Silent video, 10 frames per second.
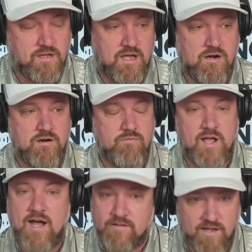later, we
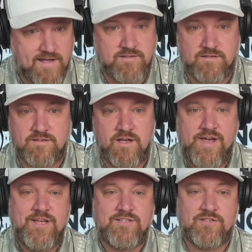got the license.
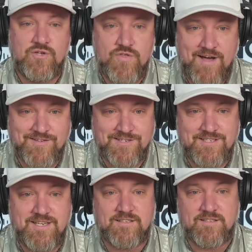So
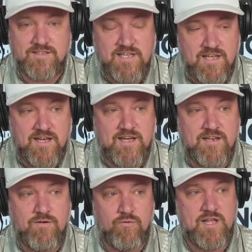
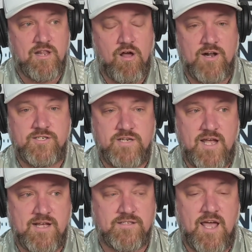2016, we launched
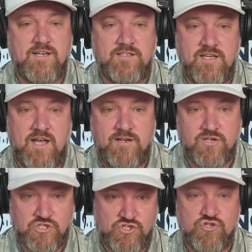as ATN
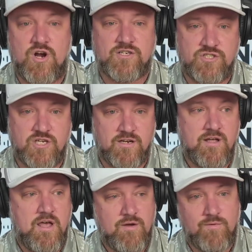Construction,
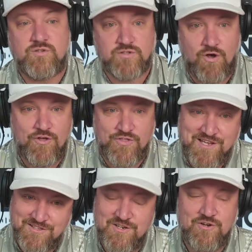which was all
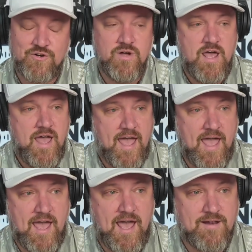things new.
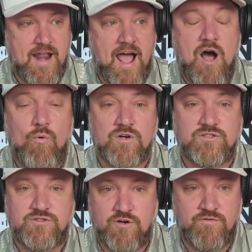And now we're
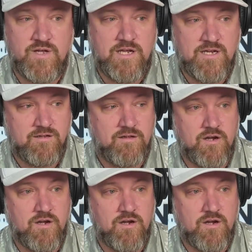serving,